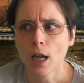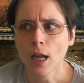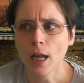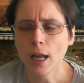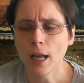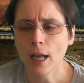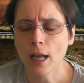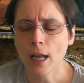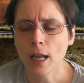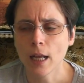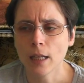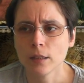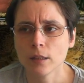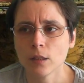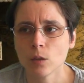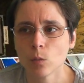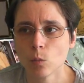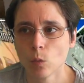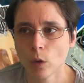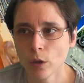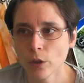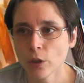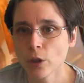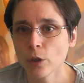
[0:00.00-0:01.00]

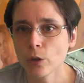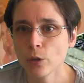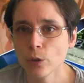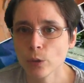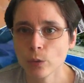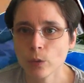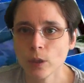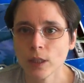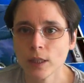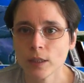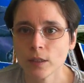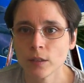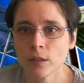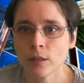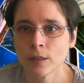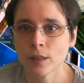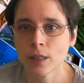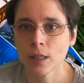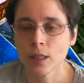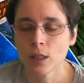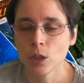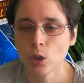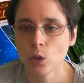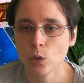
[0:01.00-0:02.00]
And what you do is
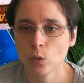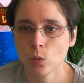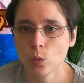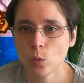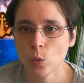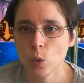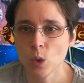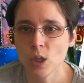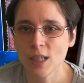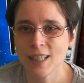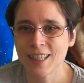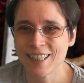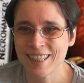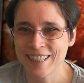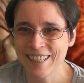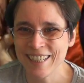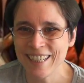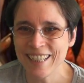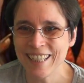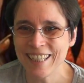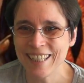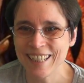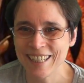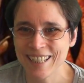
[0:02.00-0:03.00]
you
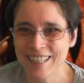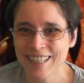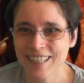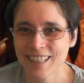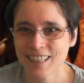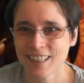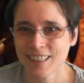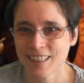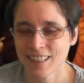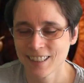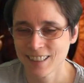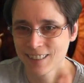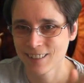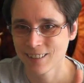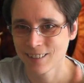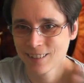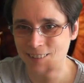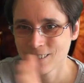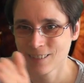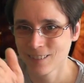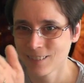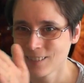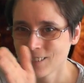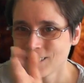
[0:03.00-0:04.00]
seed.
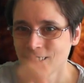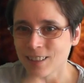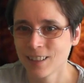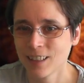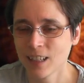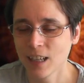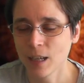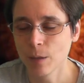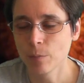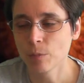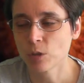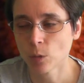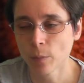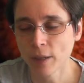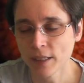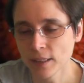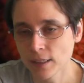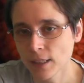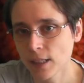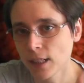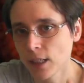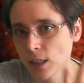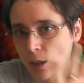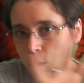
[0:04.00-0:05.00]
So
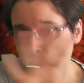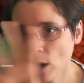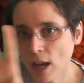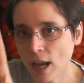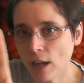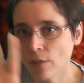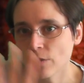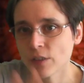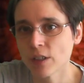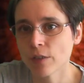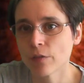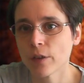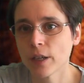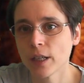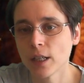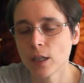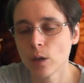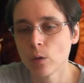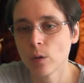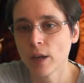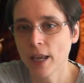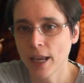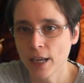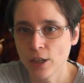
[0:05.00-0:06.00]
basically you have different
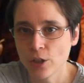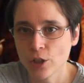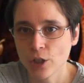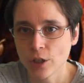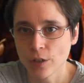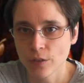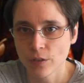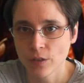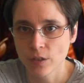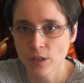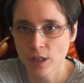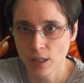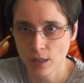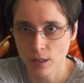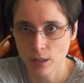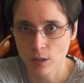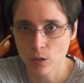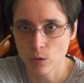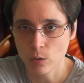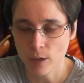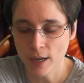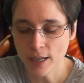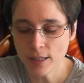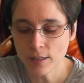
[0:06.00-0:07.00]
locations in the
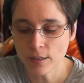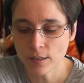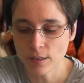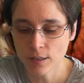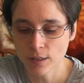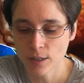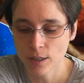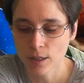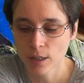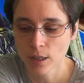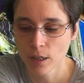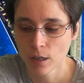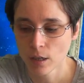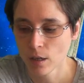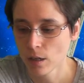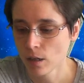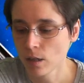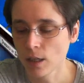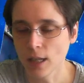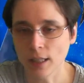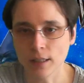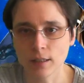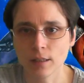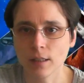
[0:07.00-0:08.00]
quest.
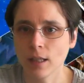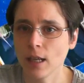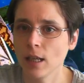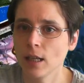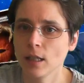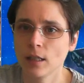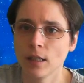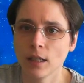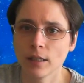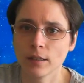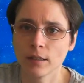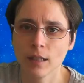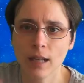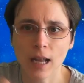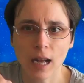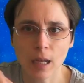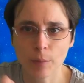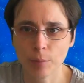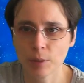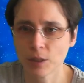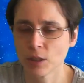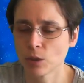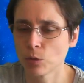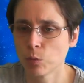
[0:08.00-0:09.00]
Let's say there's an
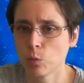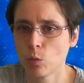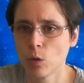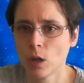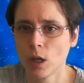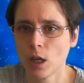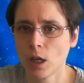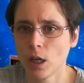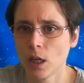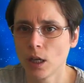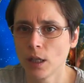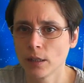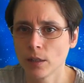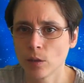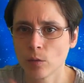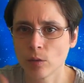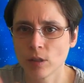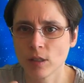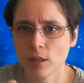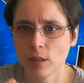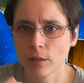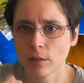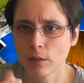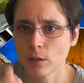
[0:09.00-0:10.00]
abattoir, there
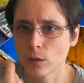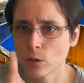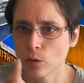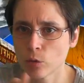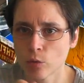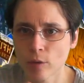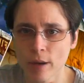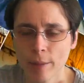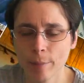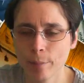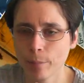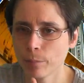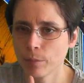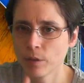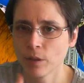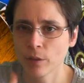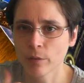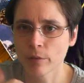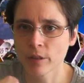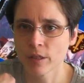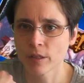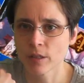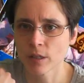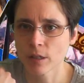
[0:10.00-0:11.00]
is a crypt,
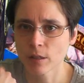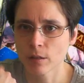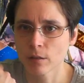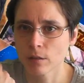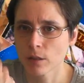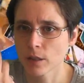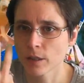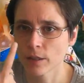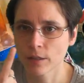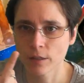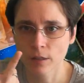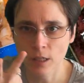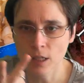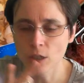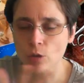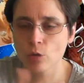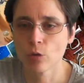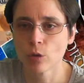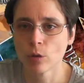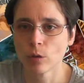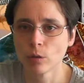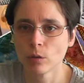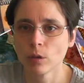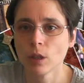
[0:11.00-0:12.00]
there is a
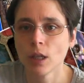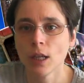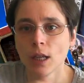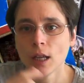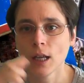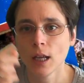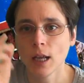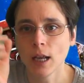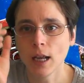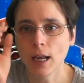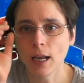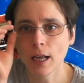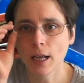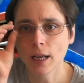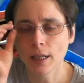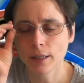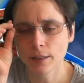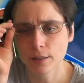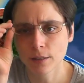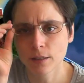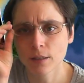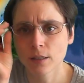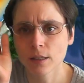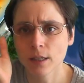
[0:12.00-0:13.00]
cathedral,
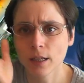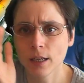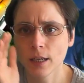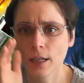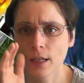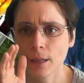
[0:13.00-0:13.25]
and